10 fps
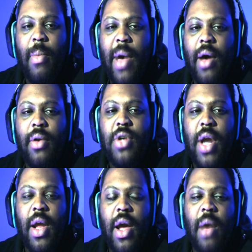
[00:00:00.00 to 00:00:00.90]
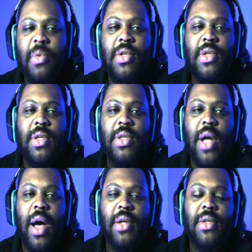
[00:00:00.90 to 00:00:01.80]
about trading options and
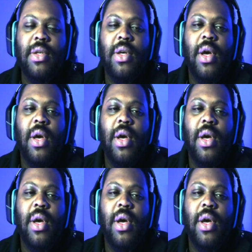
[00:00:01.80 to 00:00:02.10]
stocks.